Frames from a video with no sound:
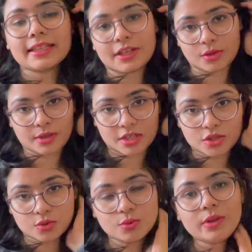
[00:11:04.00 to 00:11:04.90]
that you
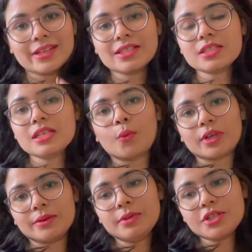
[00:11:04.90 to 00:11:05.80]
can do is
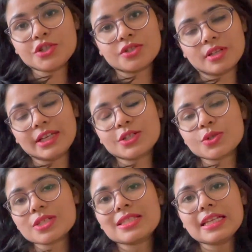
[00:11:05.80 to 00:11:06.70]
whatever
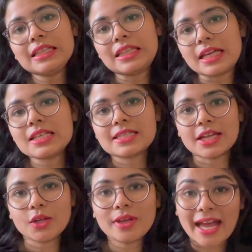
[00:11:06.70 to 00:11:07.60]
interesting things
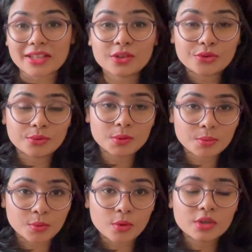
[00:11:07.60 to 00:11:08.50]
that you gather from the
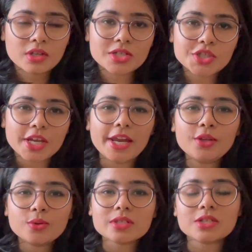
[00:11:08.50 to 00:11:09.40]
book,
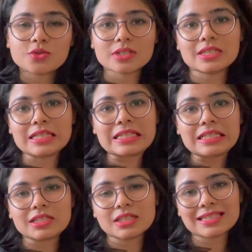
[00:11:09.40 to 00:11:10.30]
share those
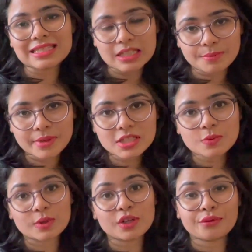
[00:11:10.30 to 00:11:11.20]
interesting
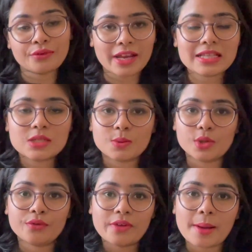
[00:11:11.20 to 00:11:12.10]
snippets with your friends,
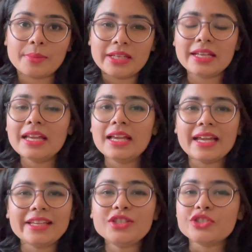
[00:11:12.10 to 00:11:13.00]
with your family,
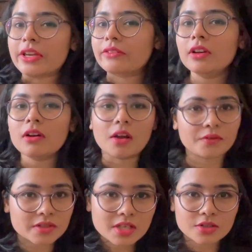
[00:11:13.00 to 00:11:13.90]
in general
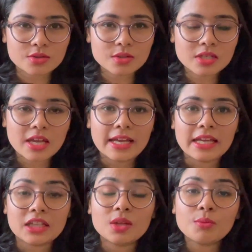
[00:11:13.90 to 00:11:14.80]
conversations.
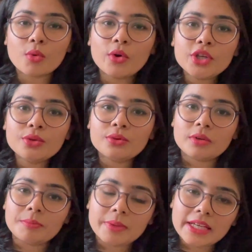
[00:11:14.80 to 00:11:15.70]
The more you
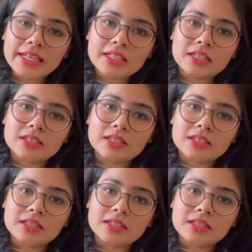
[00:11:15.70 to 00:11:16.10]
repeat,